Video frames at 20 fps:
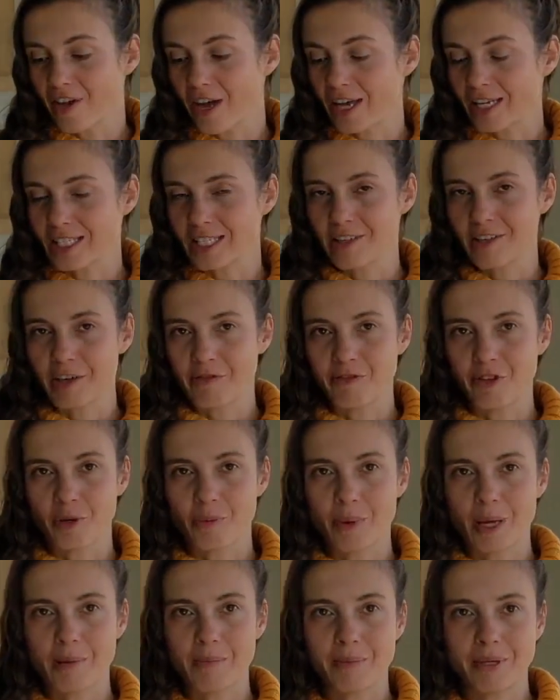except for
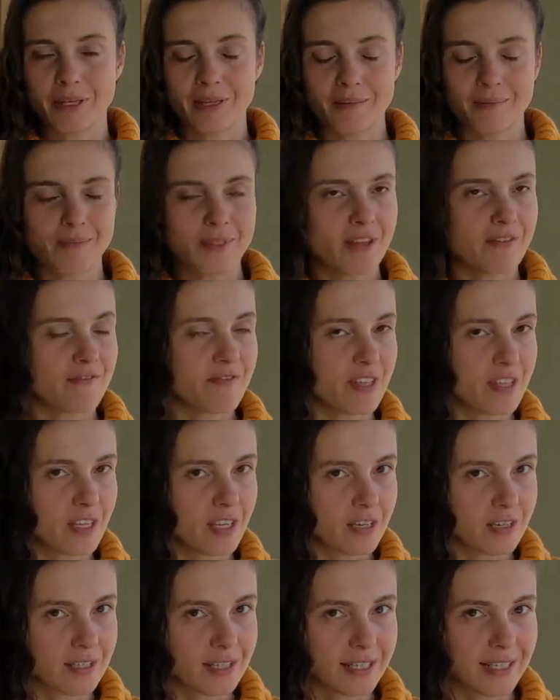maybe the
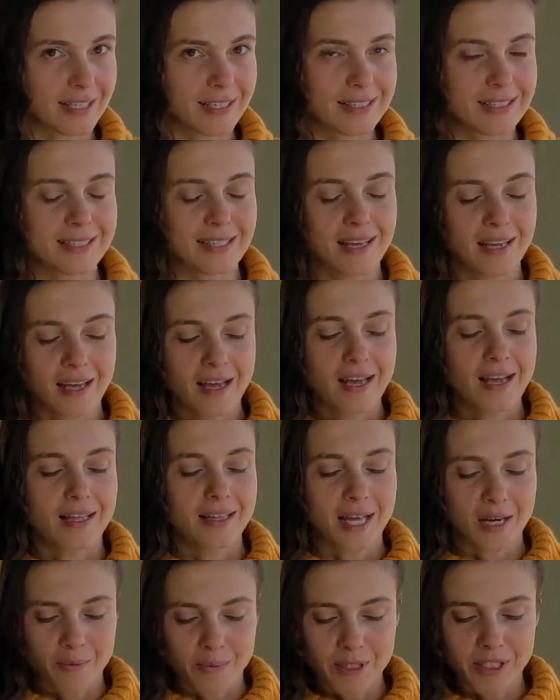fingerlings
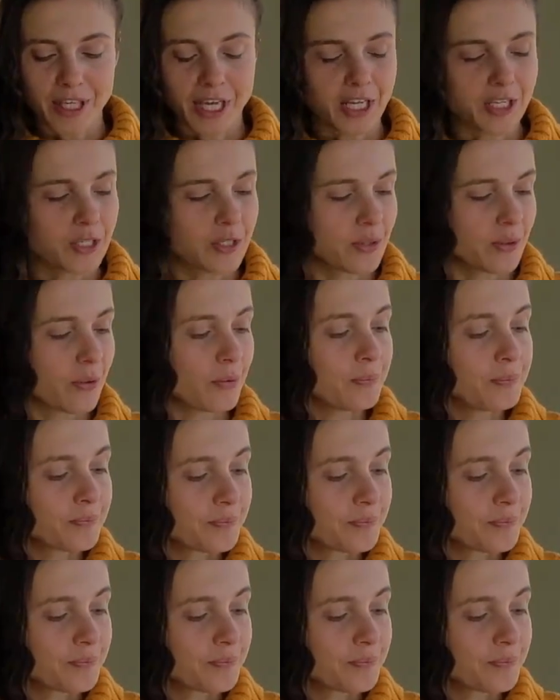that we'll get to.